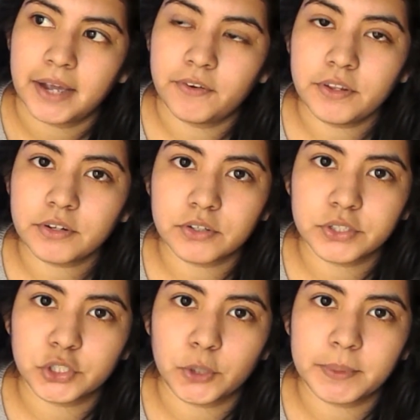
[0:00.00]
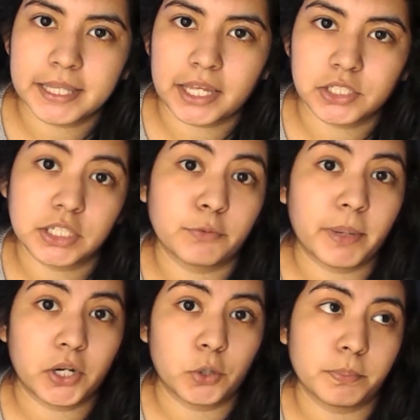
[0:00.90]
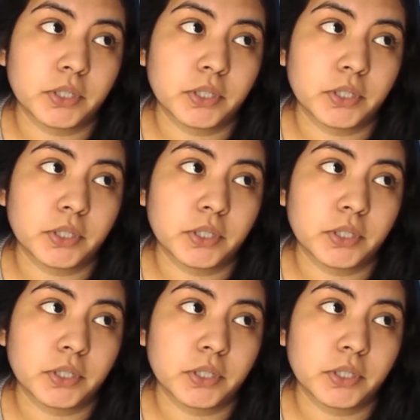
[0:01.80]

And one of the girls told me that instead of buying her